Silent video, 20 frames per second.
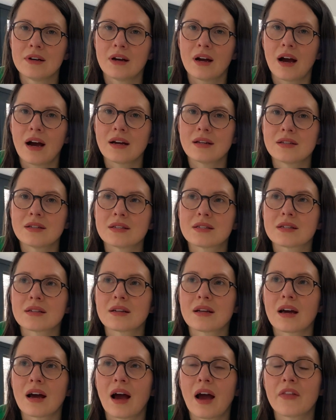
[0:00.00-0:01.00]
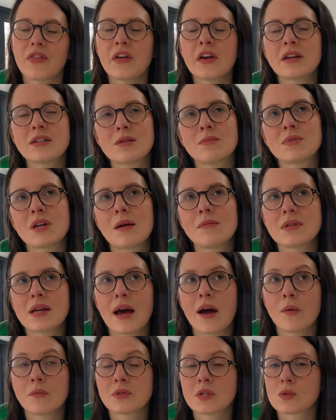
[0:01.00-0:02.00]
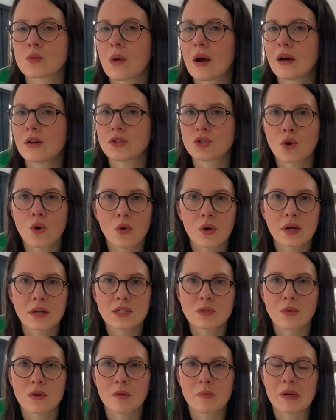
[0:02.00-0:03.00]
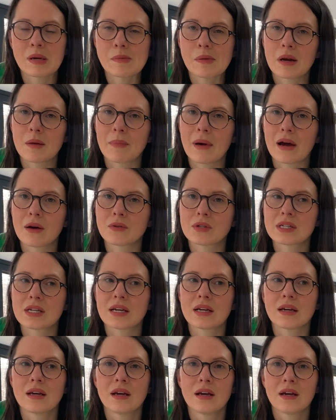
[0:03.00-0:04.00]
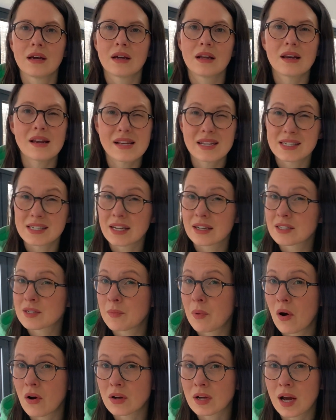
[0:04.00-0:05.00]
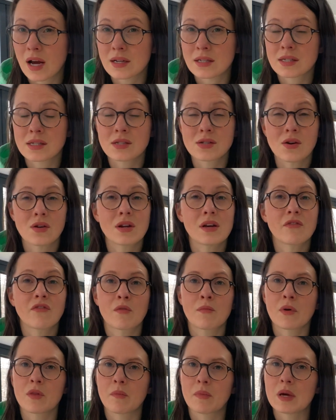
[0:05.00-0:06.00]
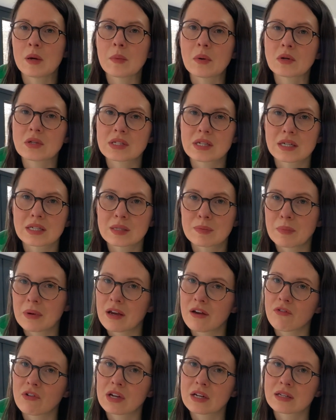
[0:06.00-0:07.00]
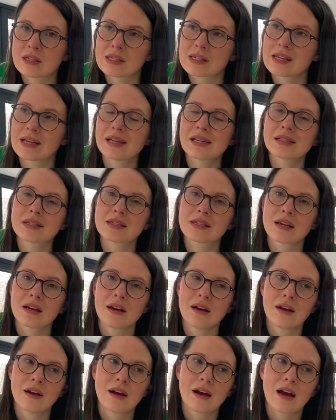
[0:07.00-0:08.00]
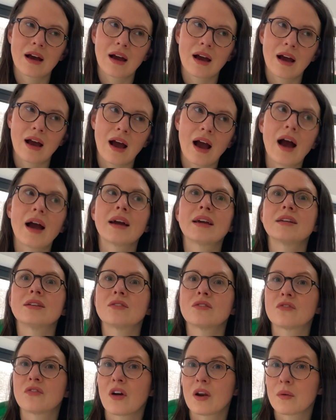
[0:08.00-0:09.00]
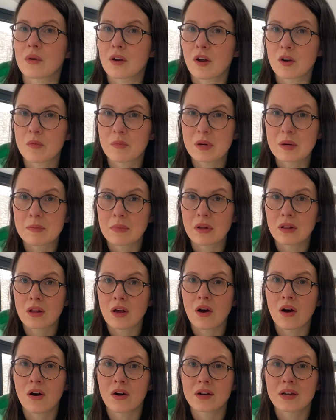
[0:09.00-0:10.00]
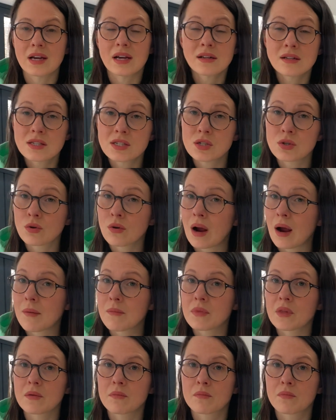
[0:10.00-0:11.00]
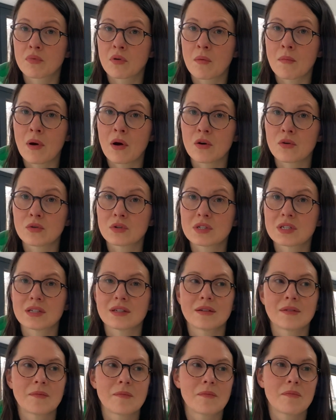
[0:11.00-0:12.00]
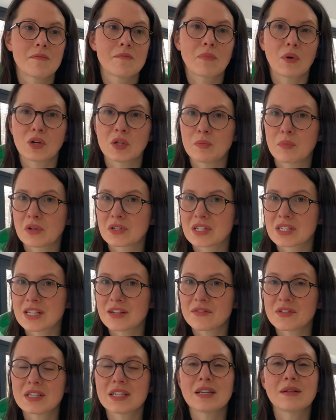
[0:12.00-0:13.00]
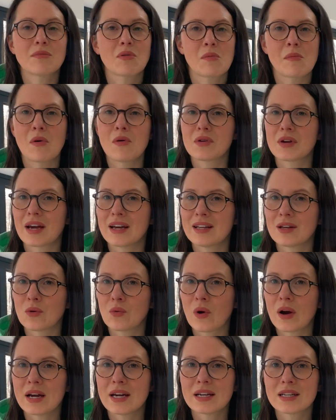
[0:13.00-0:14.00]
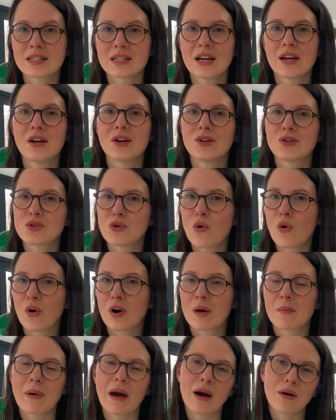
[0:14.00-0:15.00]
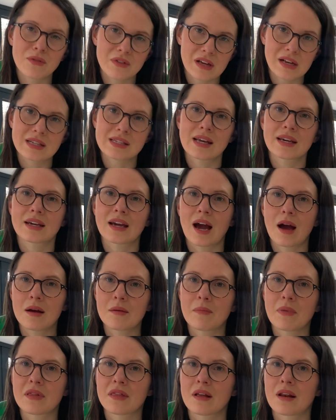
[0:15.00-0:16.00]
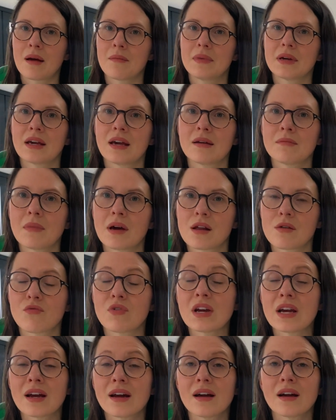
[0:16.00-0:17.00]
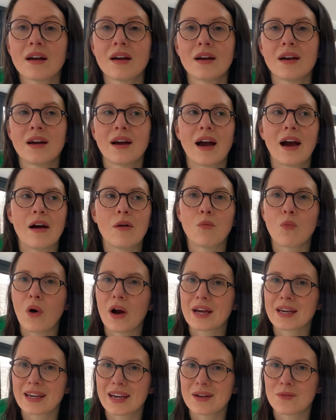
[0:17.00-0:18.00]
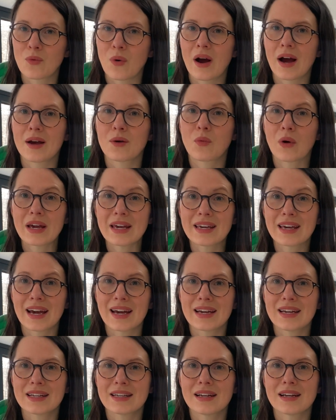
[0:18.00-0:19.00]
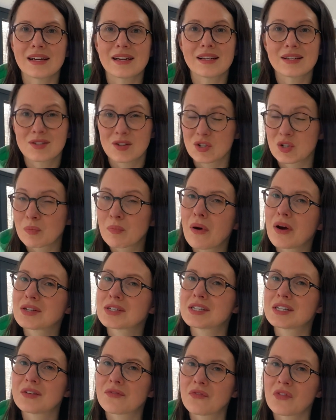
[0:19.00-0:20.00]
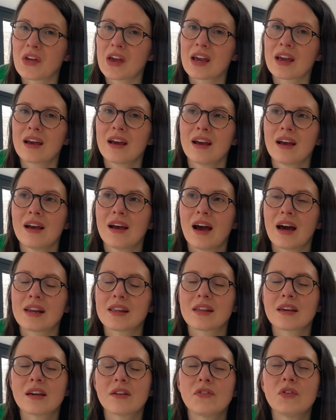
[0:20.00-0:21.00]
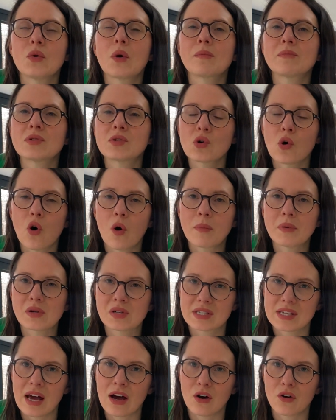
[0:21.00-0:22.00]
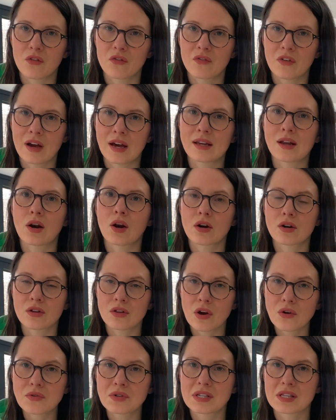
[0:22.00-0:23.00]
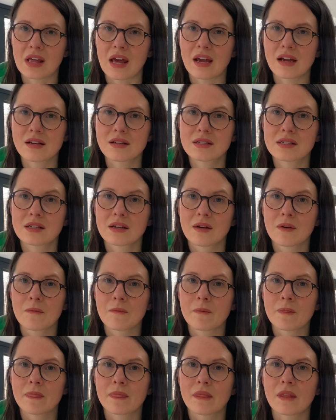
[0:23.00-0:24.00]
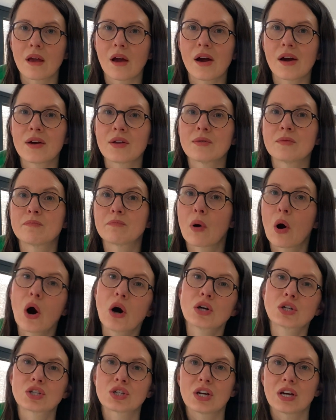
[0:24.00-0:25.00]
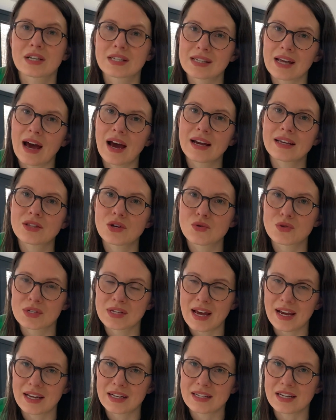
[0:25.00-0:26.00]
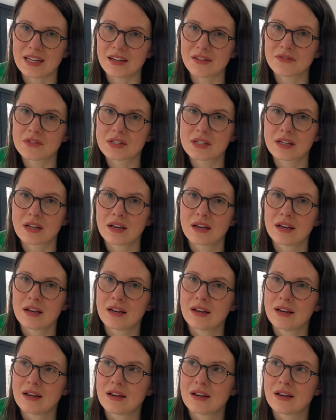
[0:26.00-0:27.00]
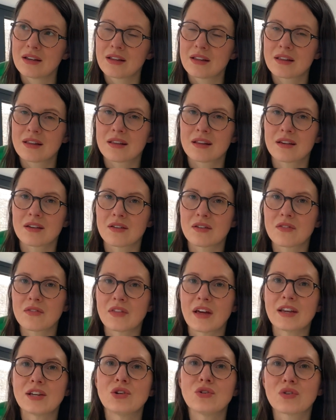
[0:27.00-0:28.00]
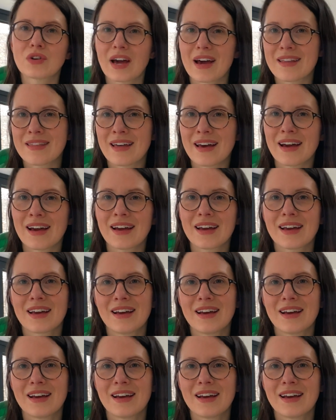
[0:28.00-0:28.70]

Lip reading: And I think sometimes it helps as well talking to other people about it, listening to podcasts on it from other people's experiences. I follow a lot of people on Instagram that promote body positivity, promote gaining weight, talk about things like hypothalamic amenorrhea and why weight gain is such a positive thing. And I think if you absorb yourself in a lot of those things and push aside those negatives, then you'll get there.